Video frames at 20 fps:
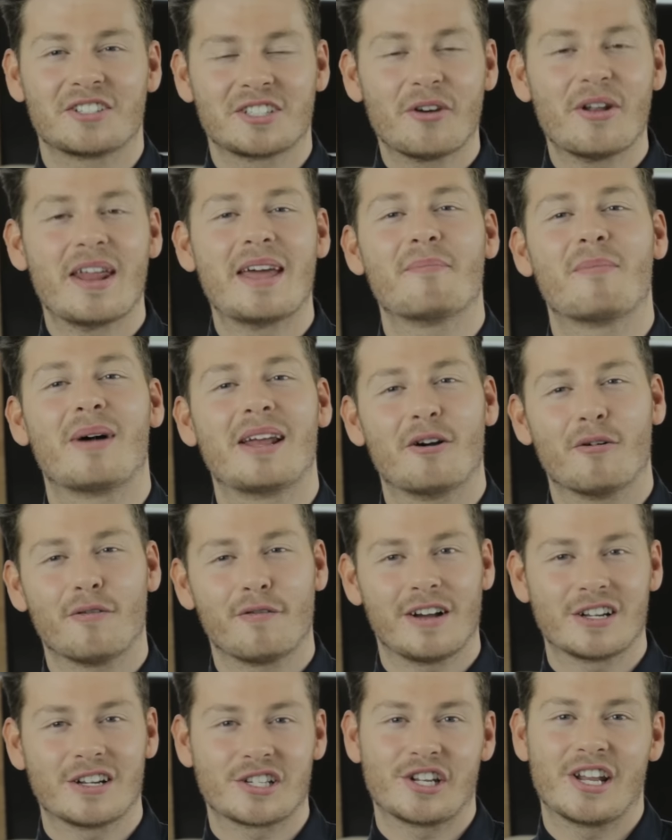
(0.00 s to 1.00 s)
So then my little
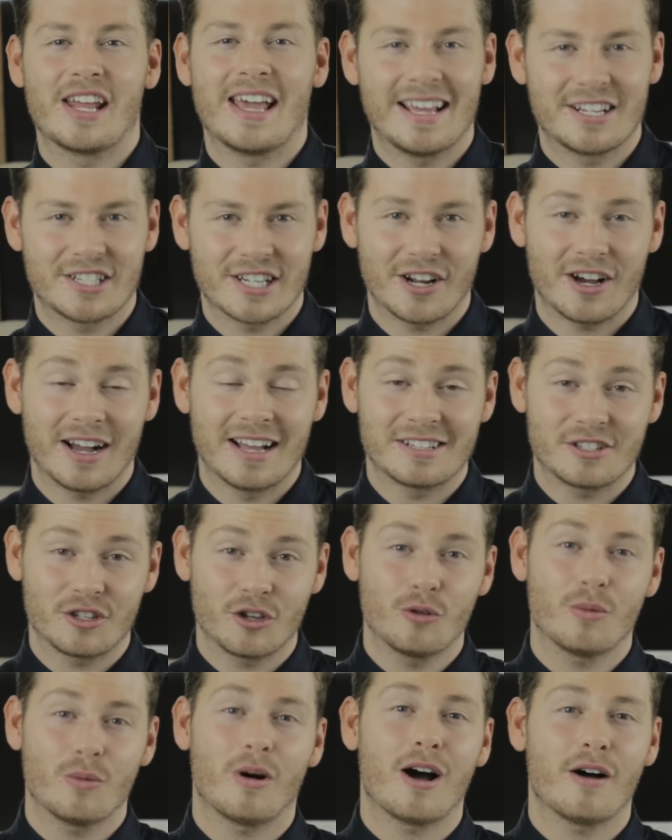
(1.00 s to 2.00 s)
fashion hair Jedis,
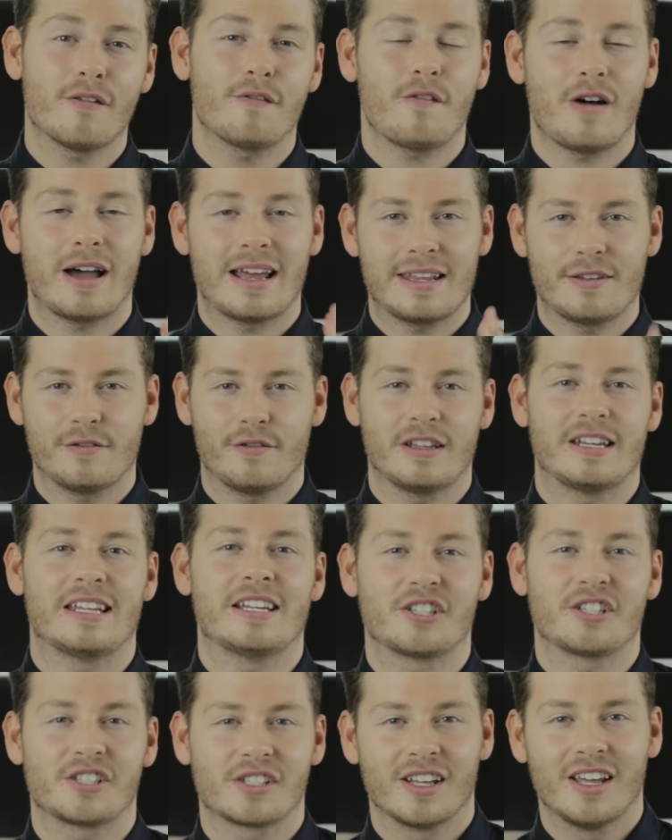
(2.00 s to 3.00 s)
you are finally
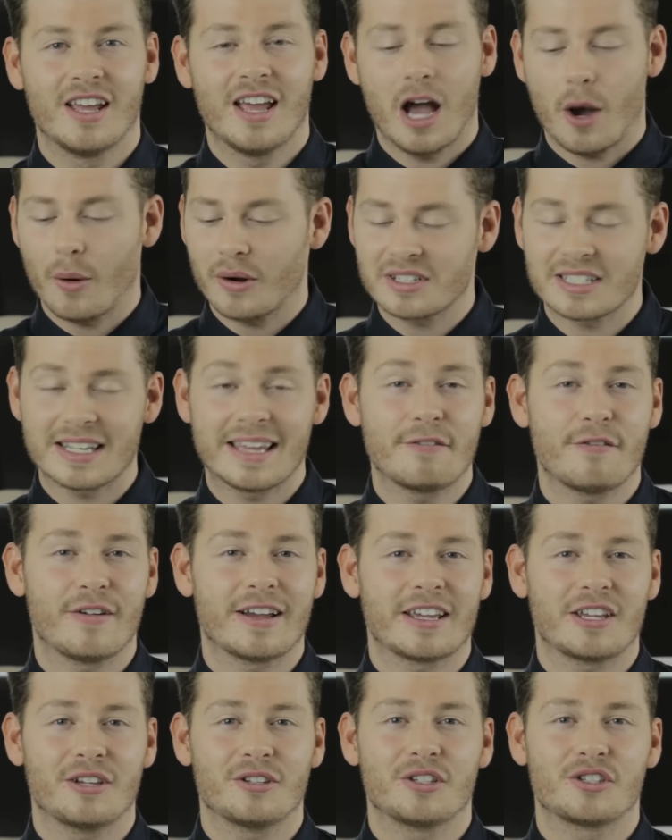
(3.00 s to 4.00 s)
finished. I want to say
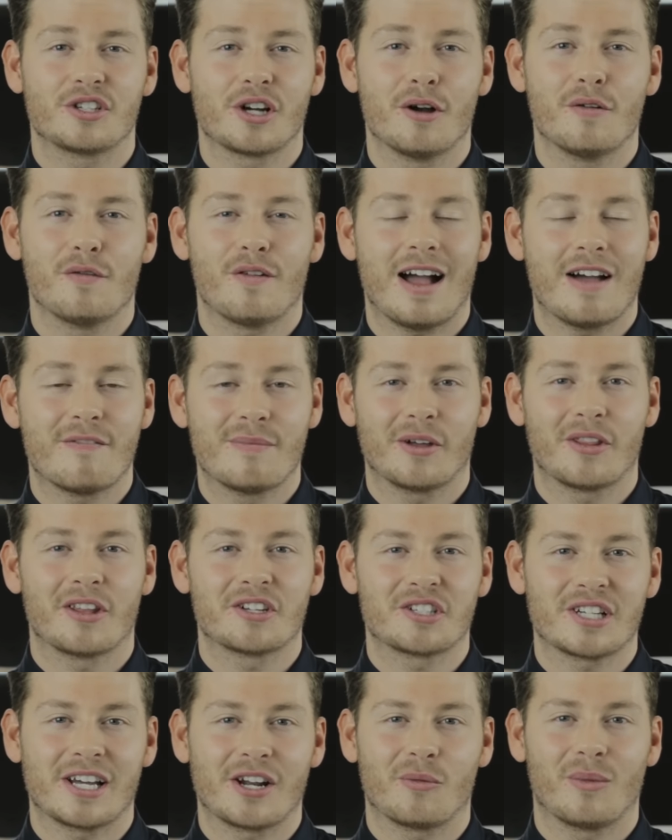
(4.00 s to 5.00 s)
thank you to Joe for having me on the
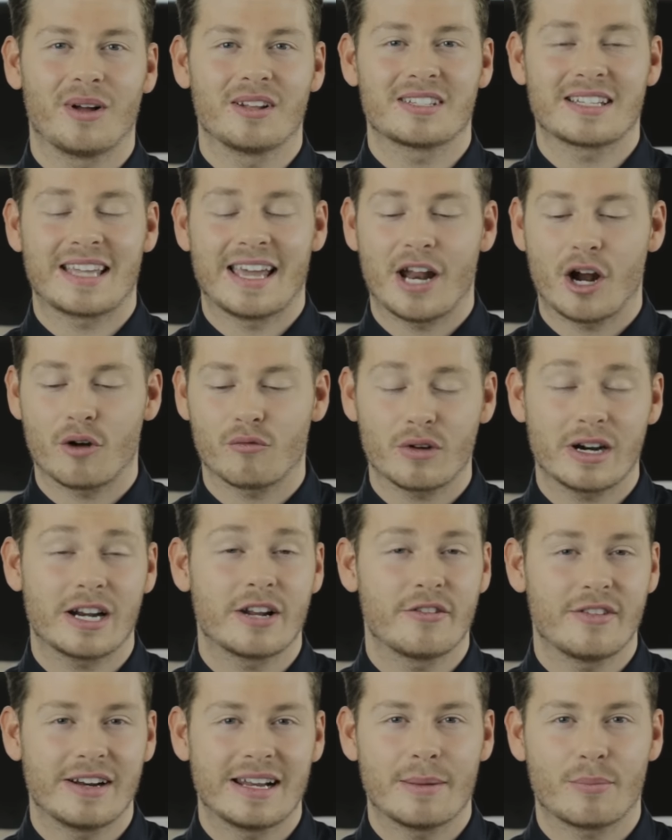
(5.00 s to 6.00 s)
channel once again. I
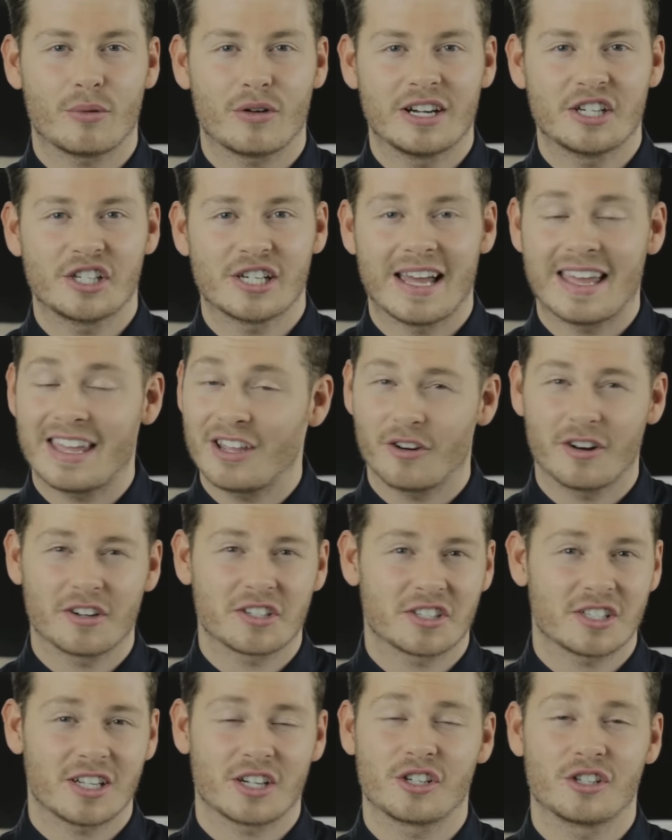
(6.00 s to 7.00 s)
really, really appreciate it. You're
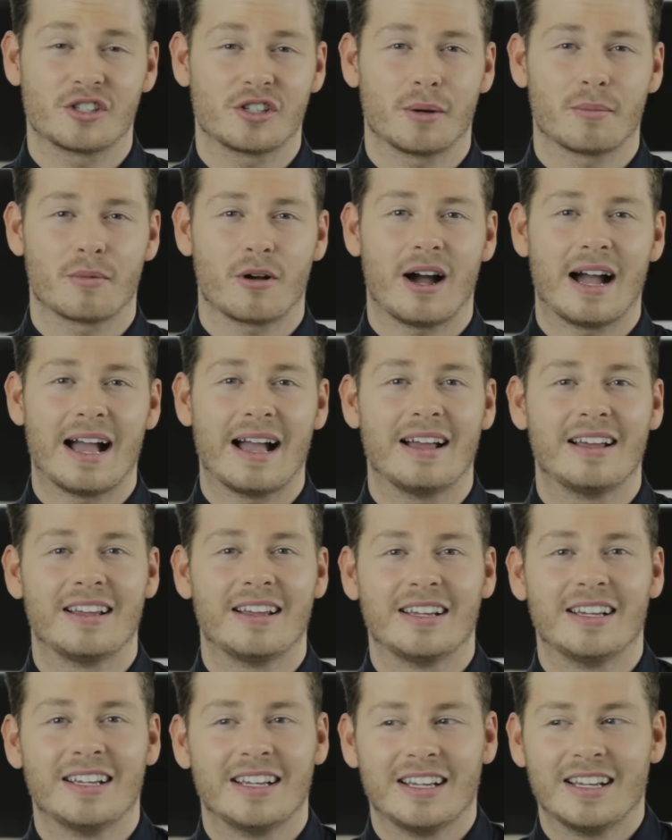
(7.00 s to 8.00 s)
such a top guy.
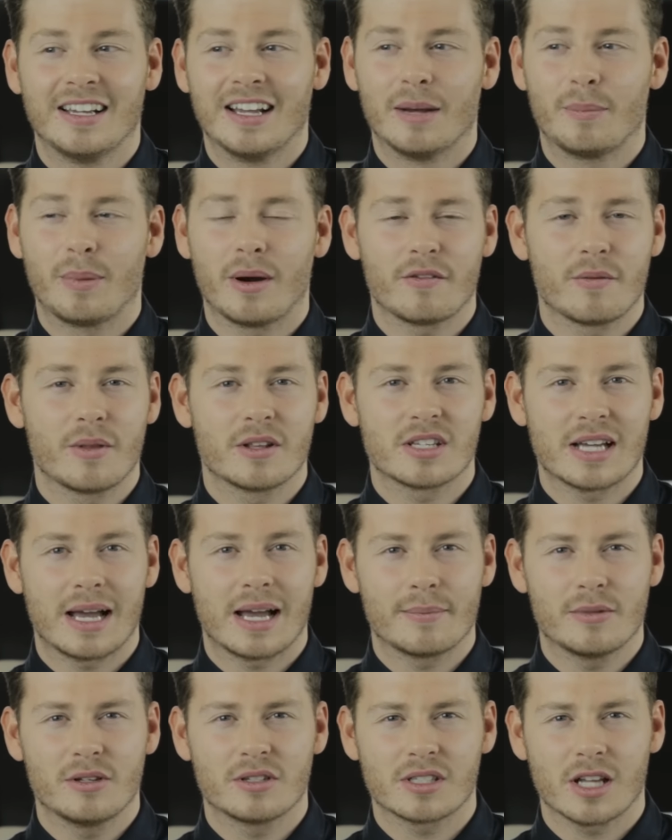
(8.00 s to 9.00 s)
Apart from the
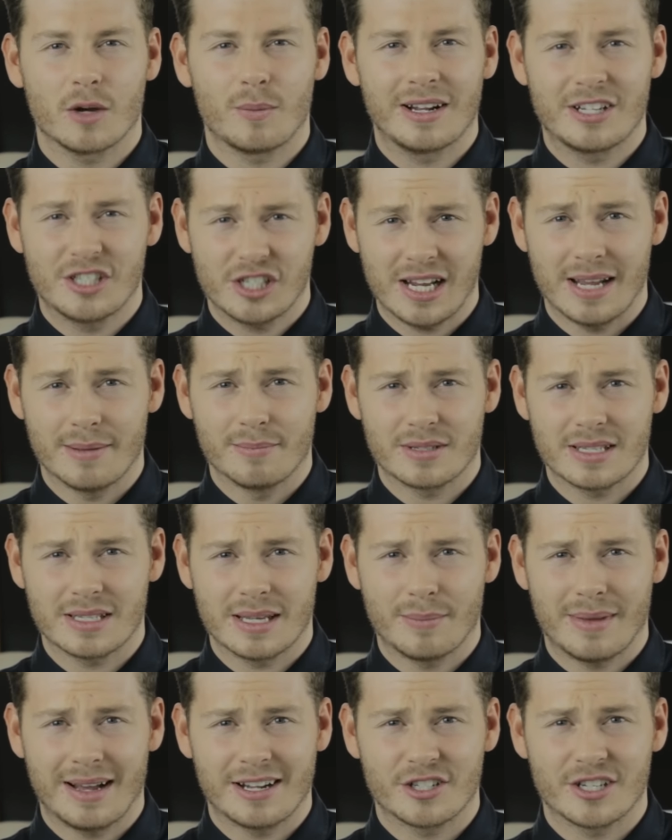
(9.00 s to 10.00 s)
time you stole my chips
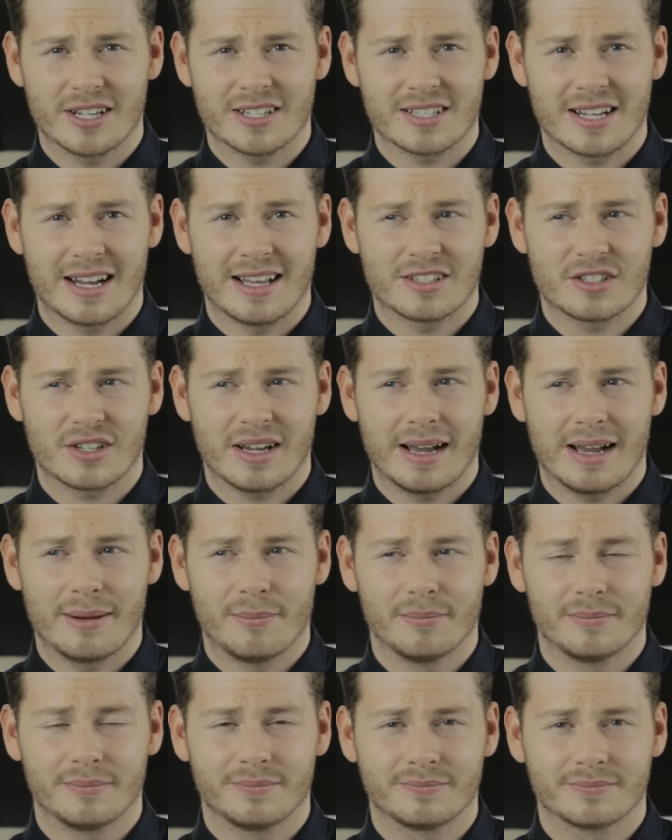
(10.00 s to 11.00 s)
in Manchester that
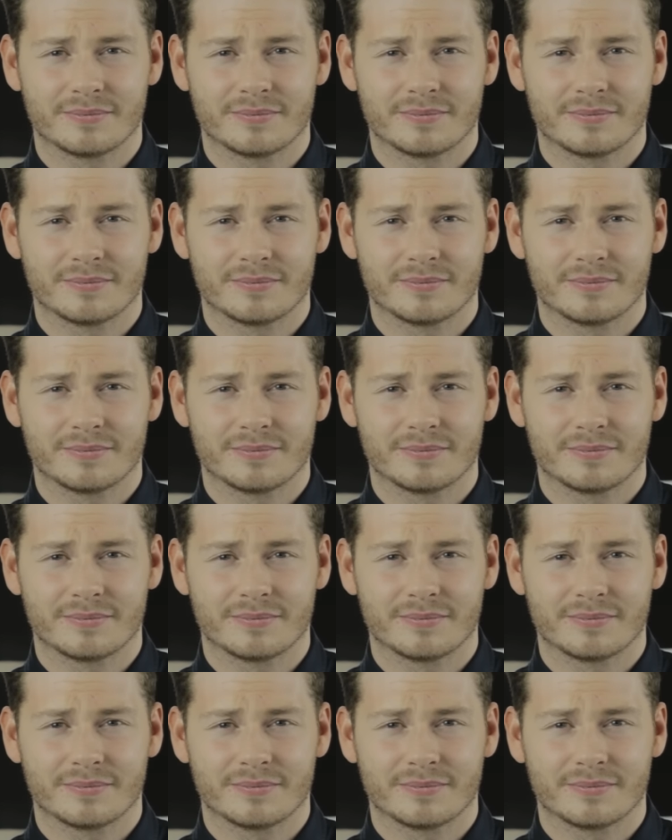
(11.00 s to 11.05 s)
time.